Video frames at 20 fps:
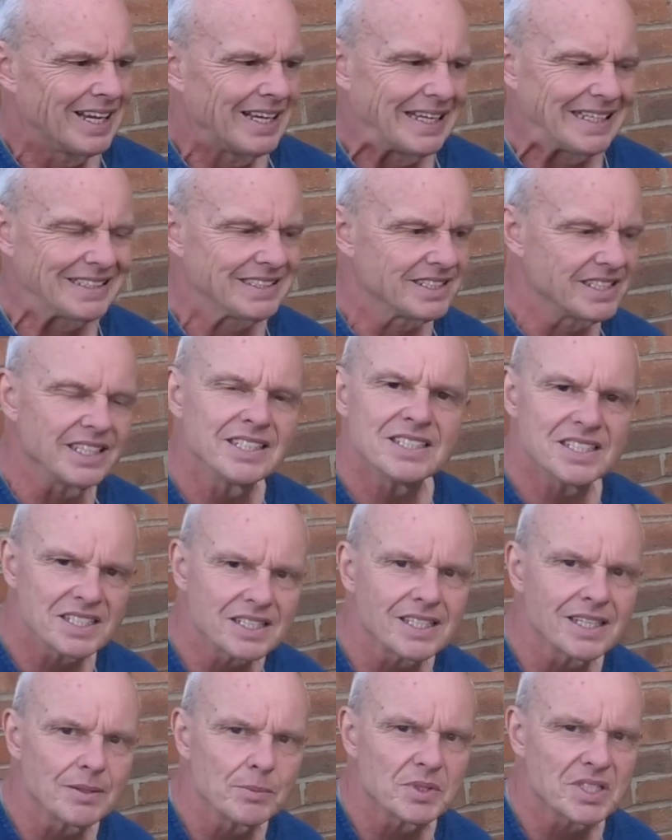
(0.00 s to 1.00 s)
it didn't
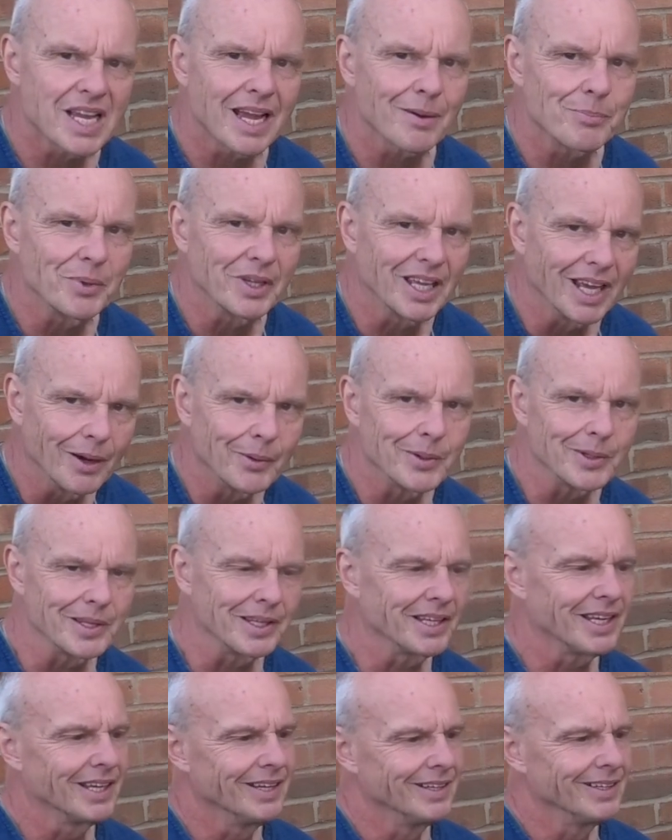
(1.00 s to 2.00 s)
seem as happy
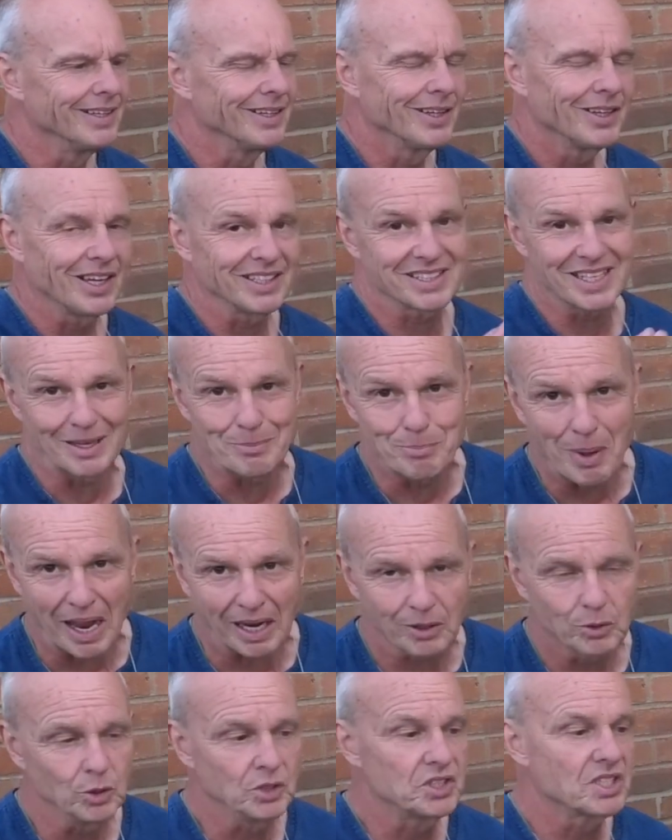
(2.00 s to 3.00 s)
going I say
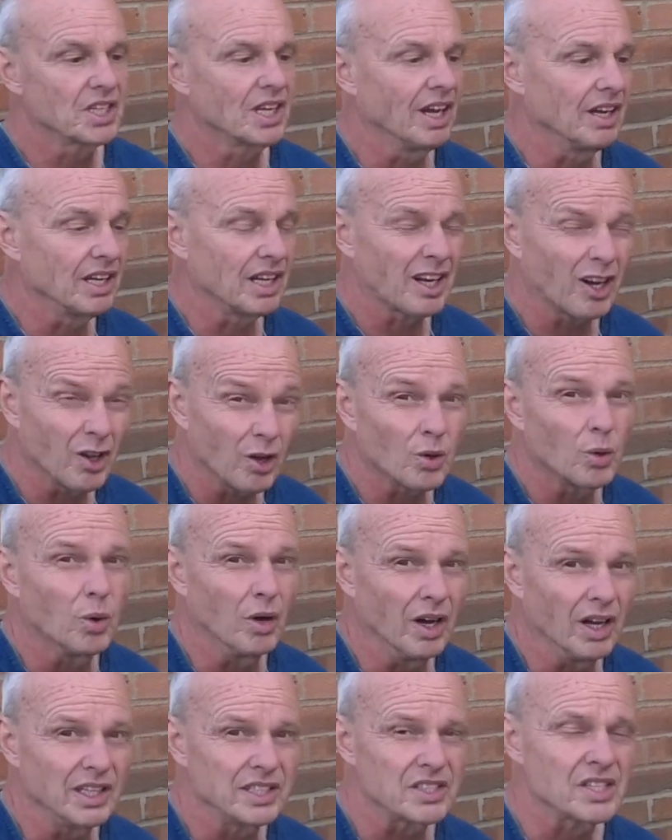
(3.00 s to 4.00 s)
backwards going
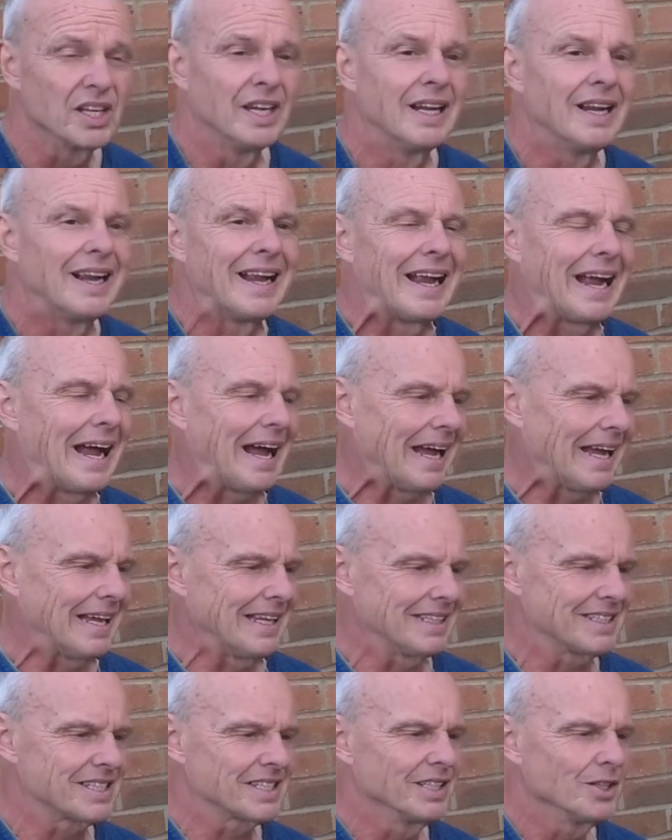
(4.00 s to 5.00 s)
clockwise
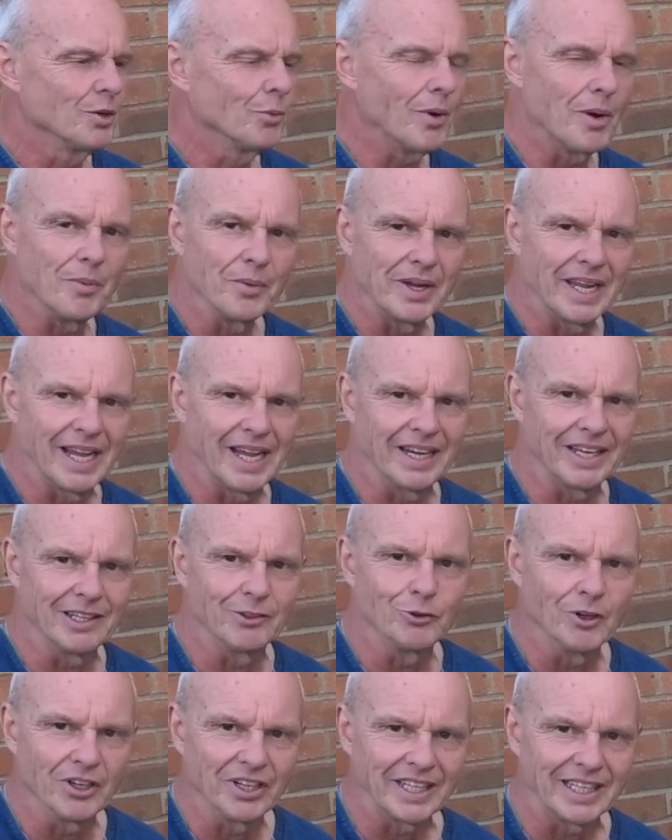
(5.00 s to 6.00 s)
as when we had it
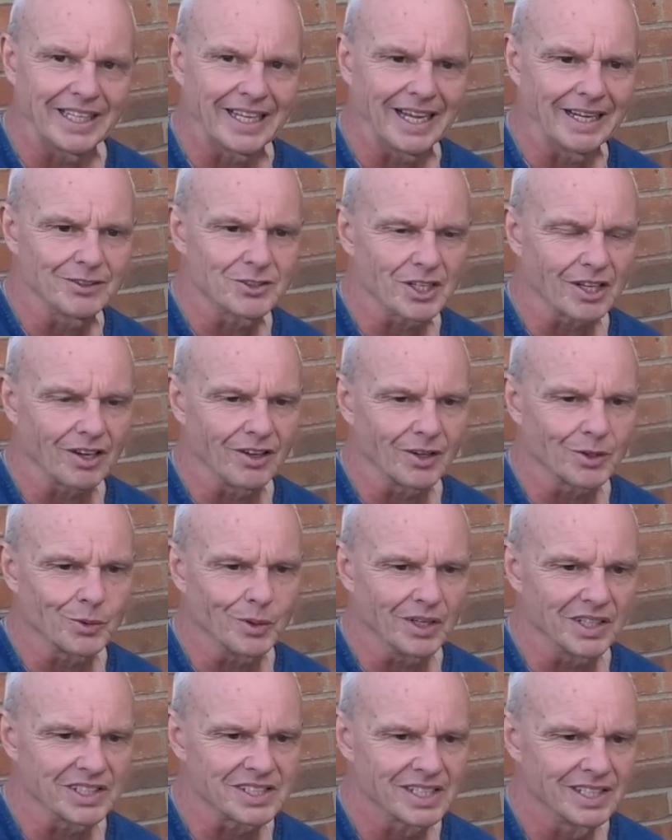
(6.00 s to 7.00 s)
running
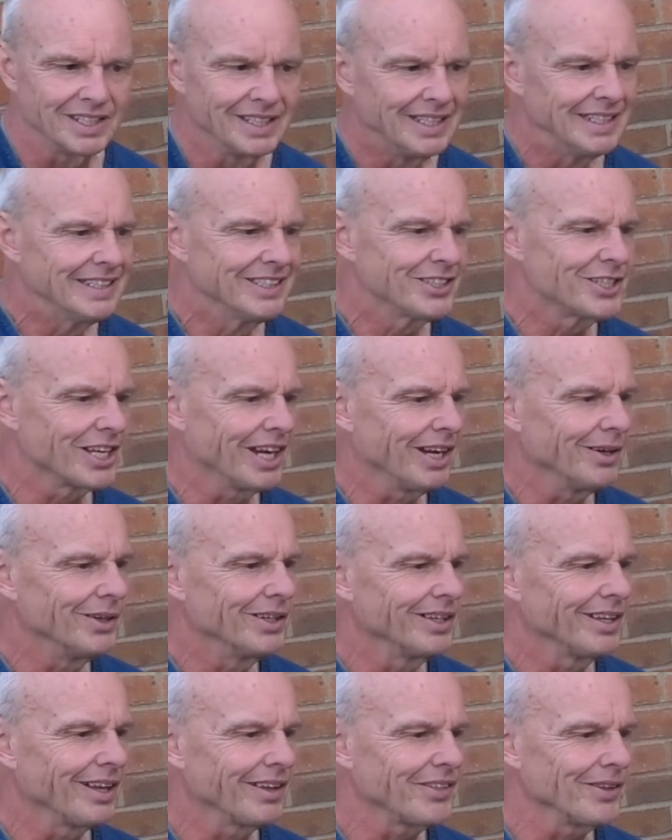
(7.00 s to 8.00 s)
counterclockwise so
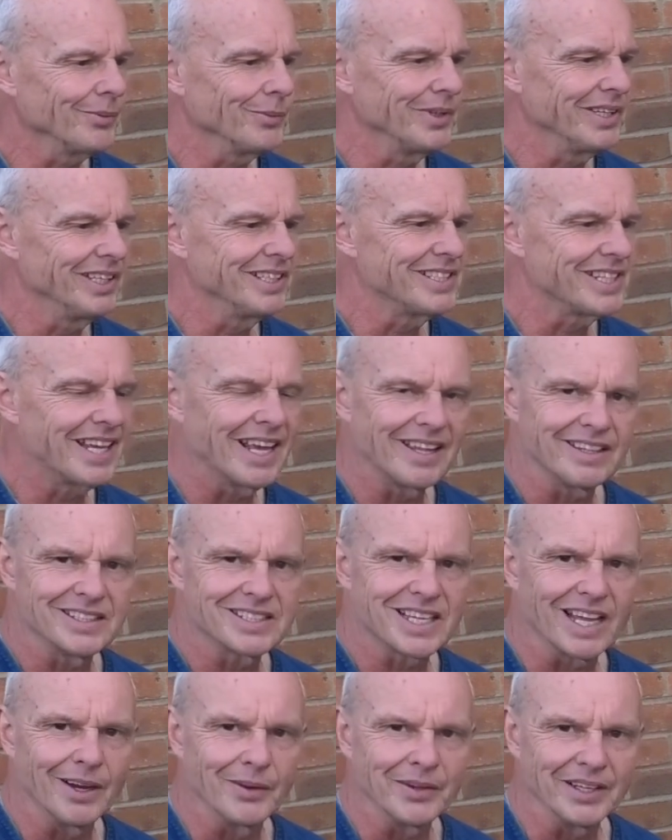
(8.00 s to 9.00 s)
I think we need to get
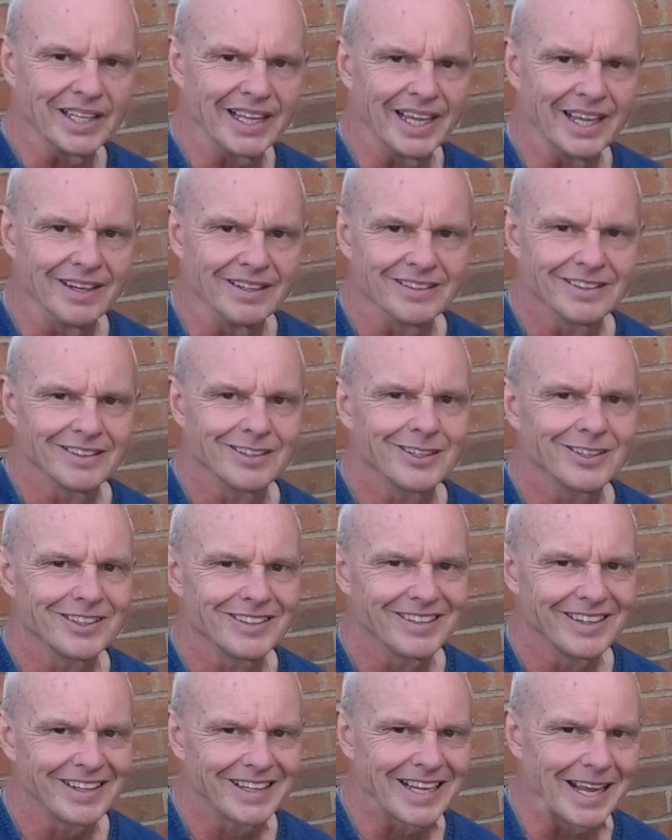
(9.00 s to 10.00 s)
this going again
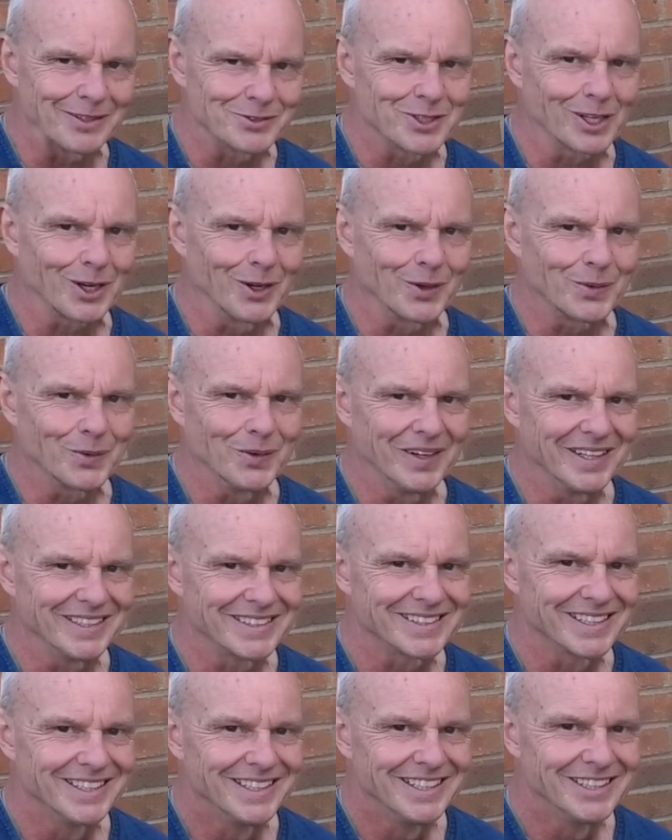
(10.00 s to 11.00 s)

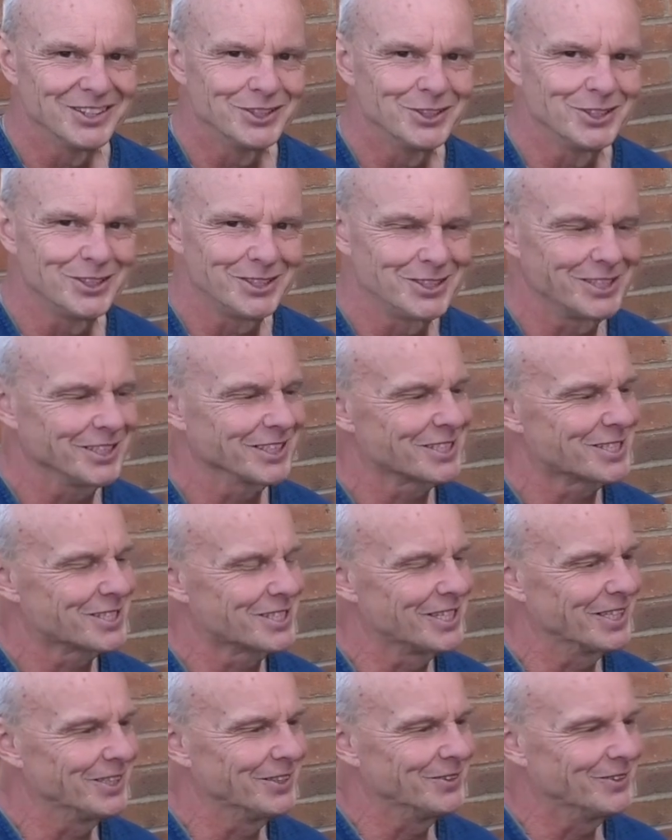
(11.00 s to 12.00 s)
counterclockwise just
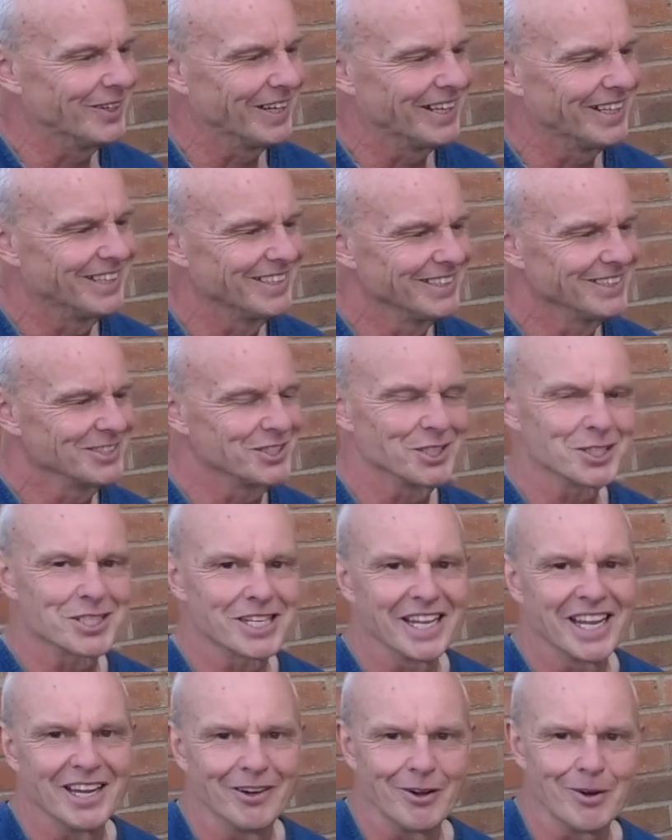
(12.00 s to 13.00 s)
to uh, just
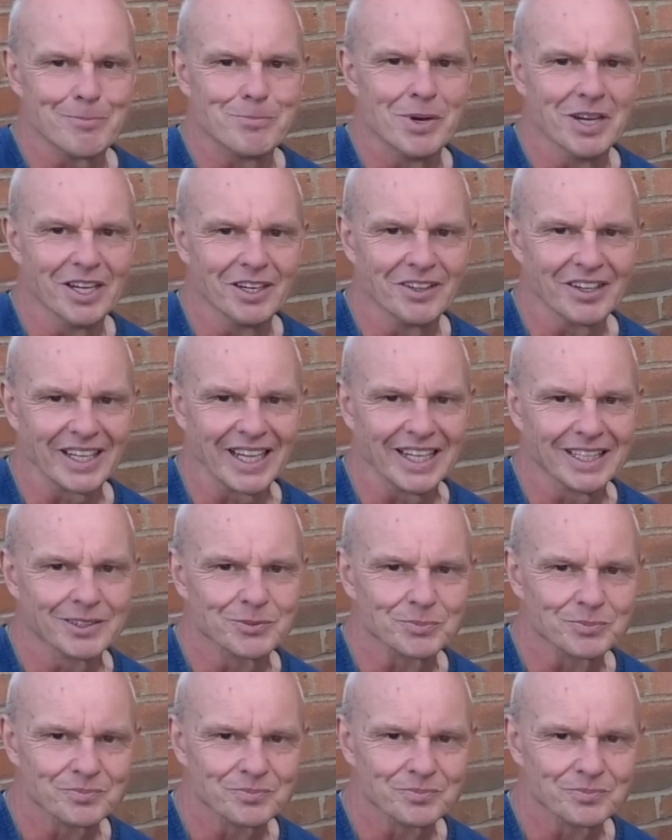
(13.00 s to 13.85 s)
to hear it purr again